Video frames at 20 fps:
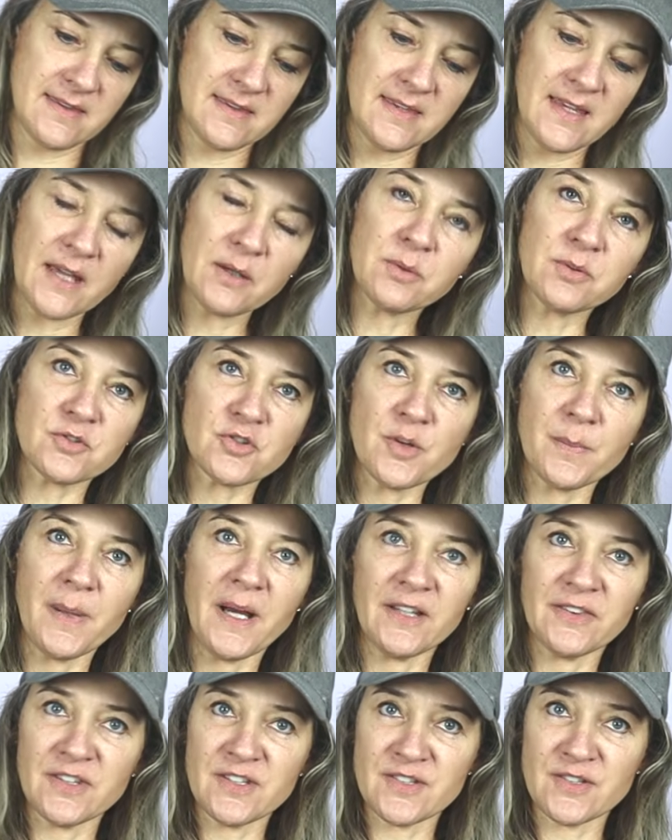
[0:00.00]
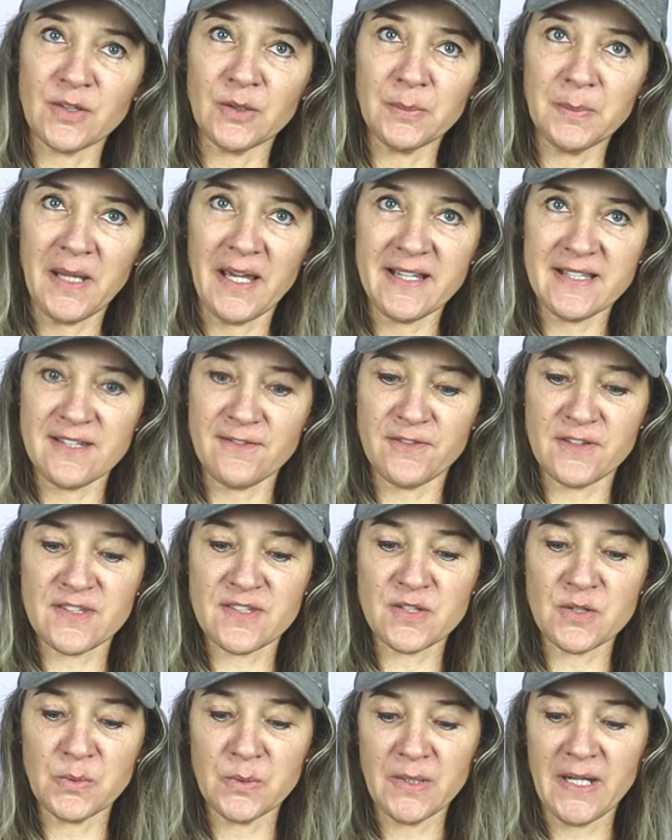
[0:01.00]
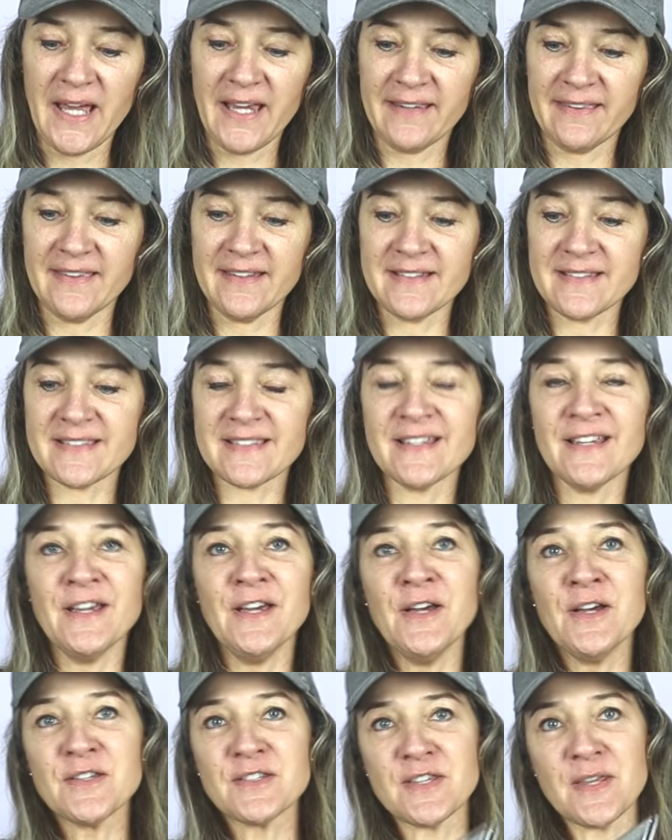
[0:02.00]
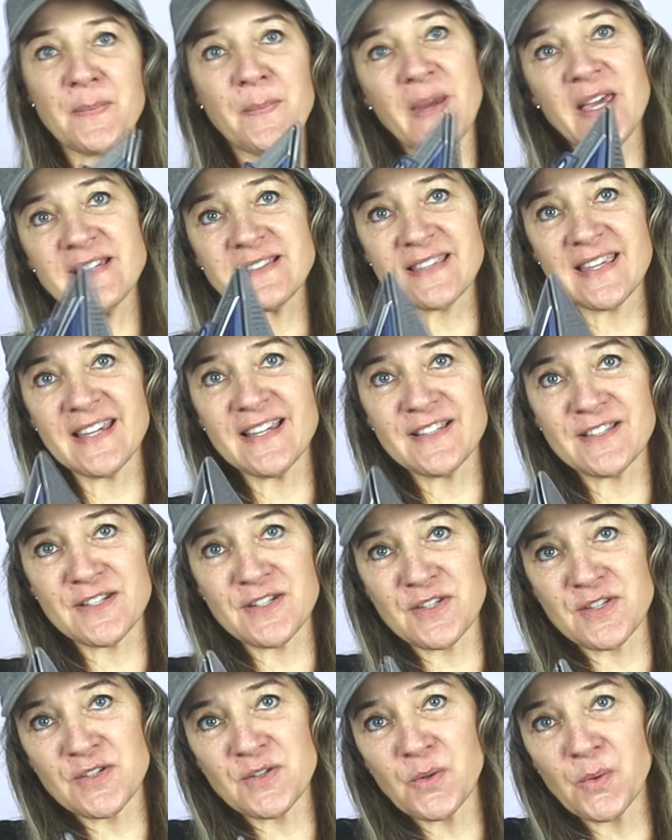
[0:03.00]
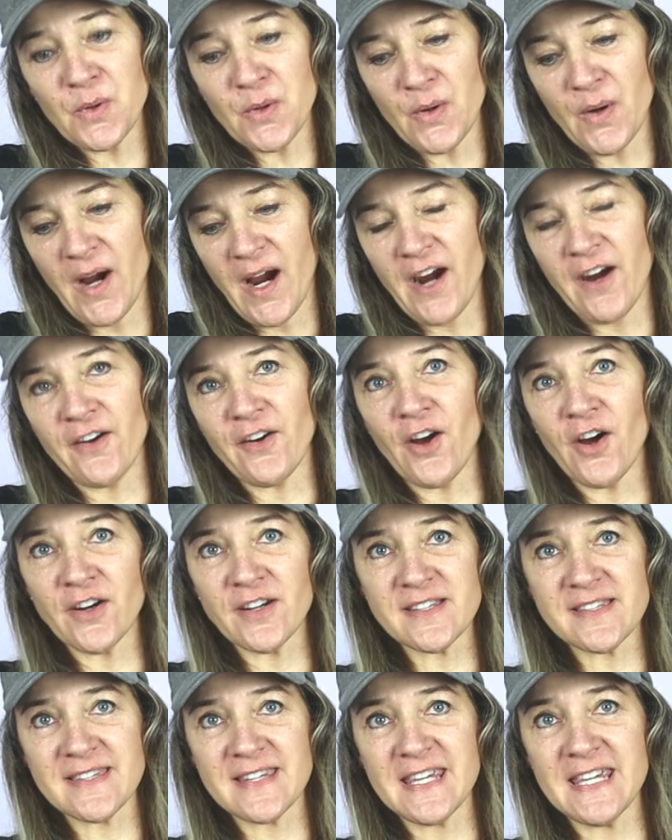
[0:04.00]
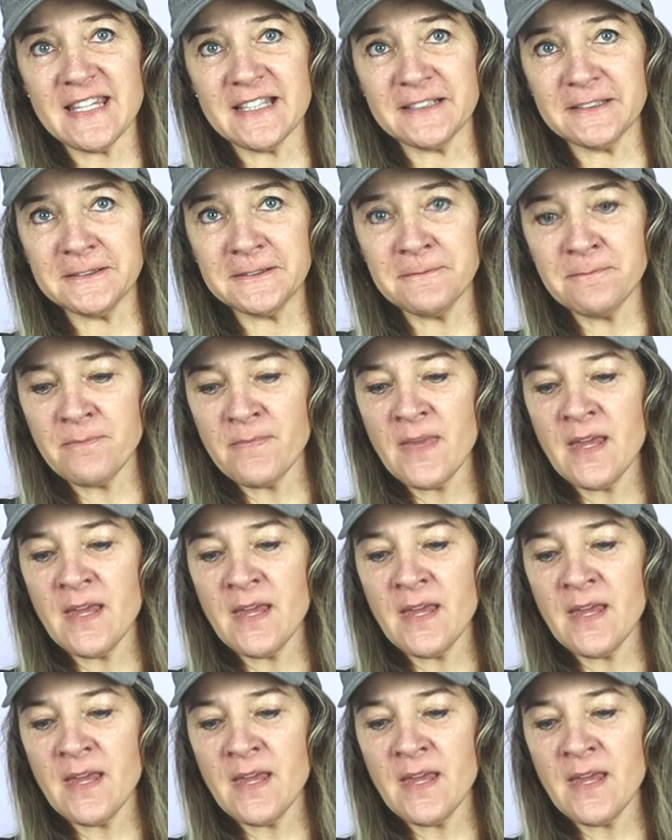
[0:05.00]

that will drip out the sole plate if it's stored like this. So the best thing is to store your iron on its heel.